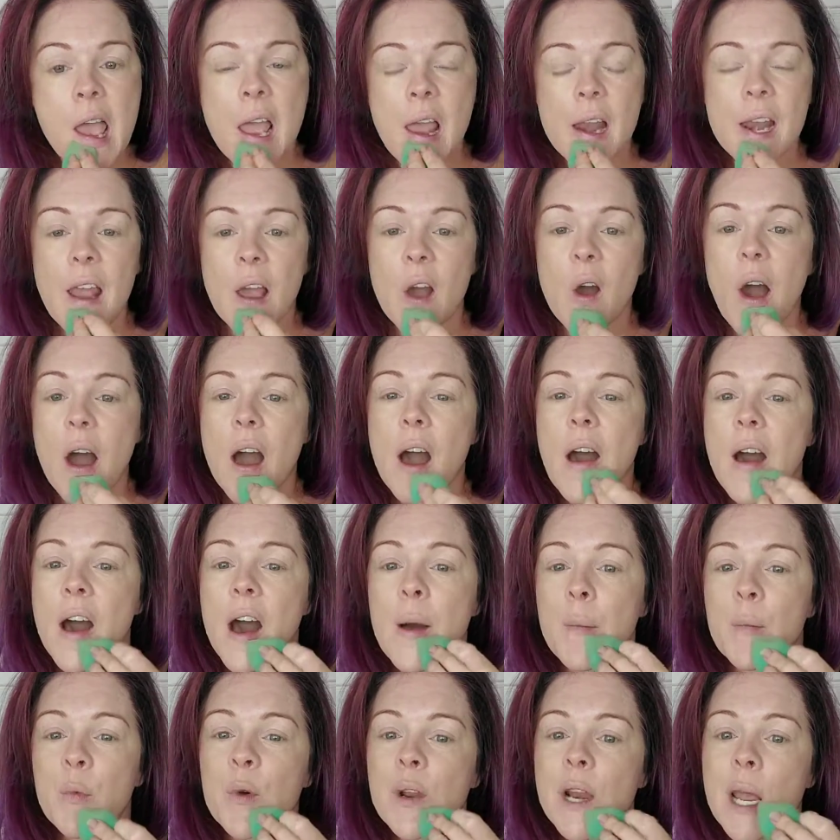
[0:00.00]
Now,
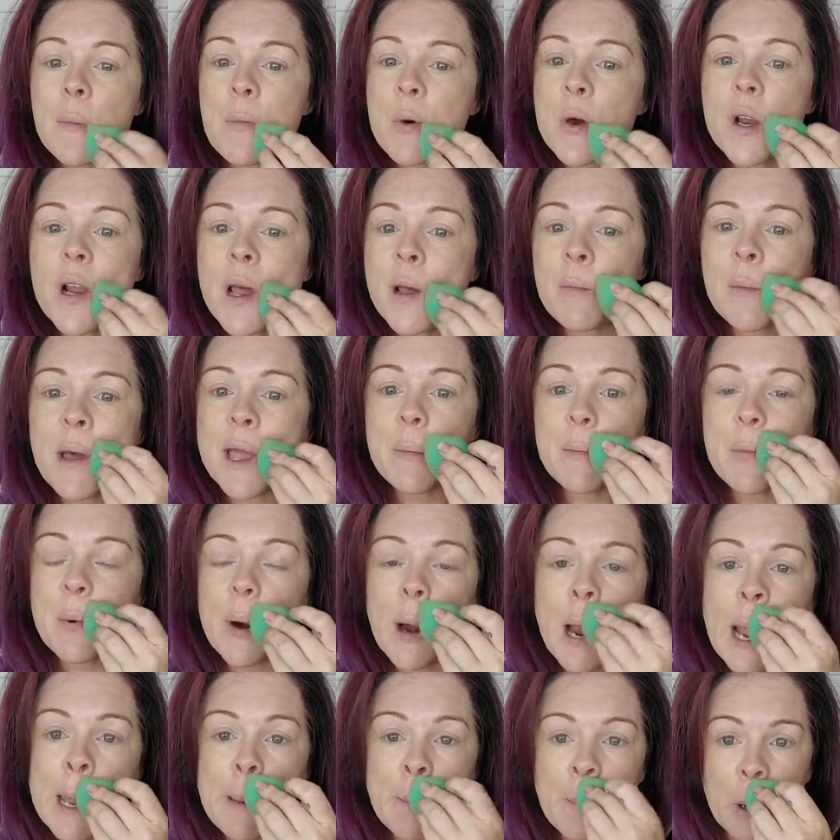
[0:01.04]
when I put on my
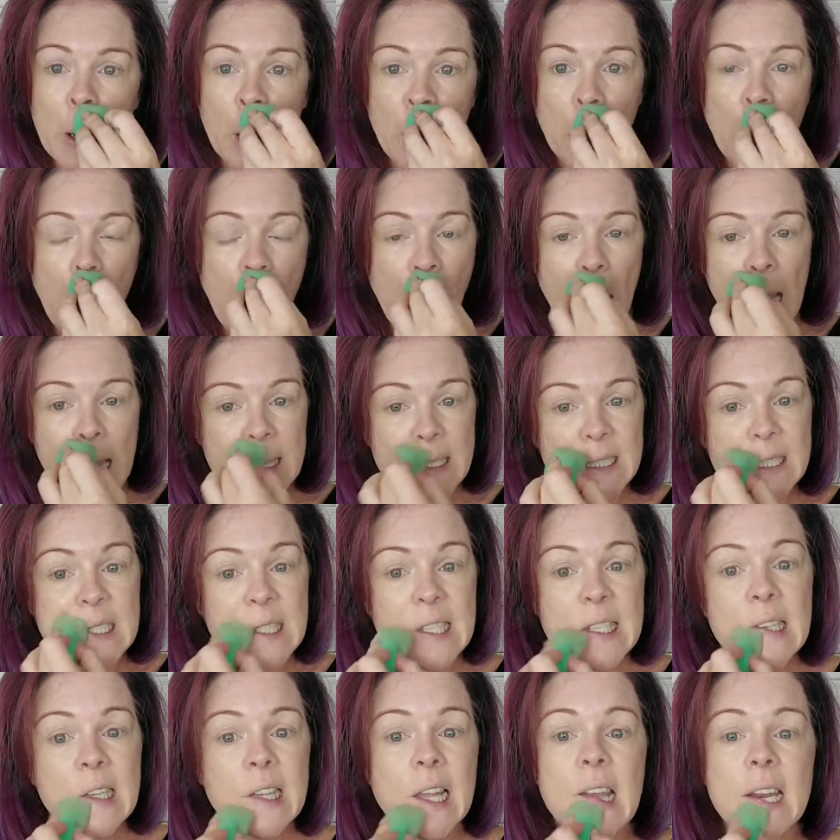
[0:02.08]
primer, I
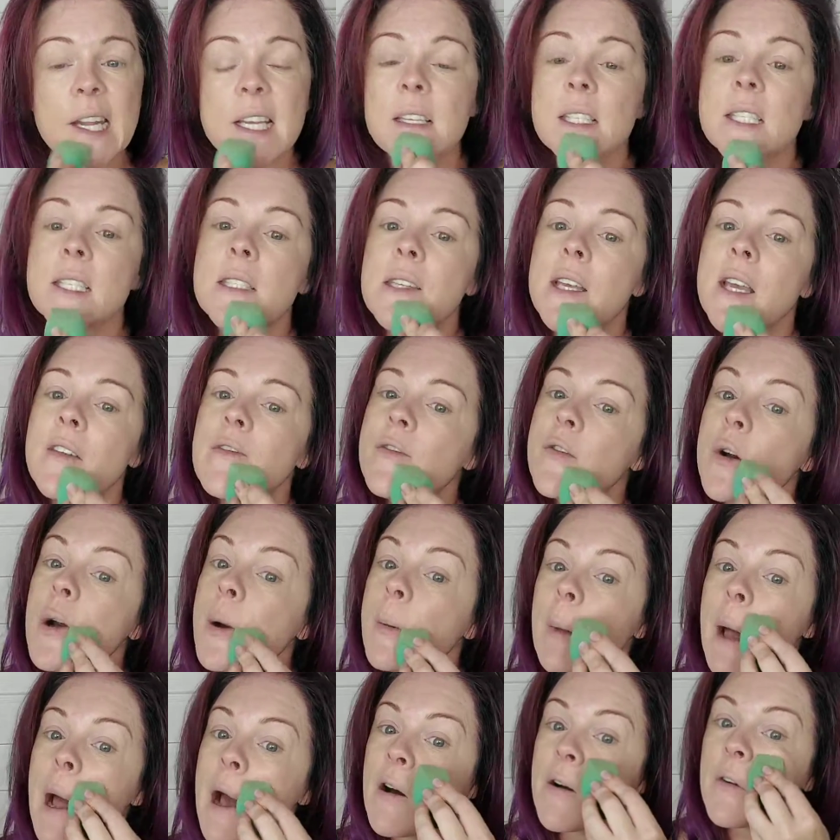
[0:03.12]
did let it sit for
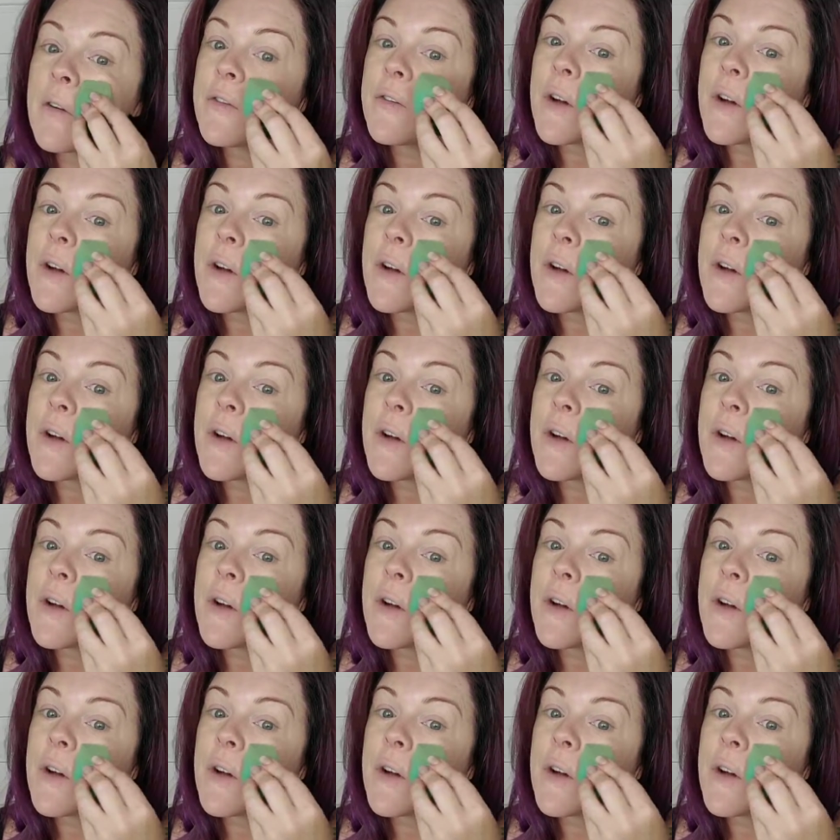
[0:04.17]
about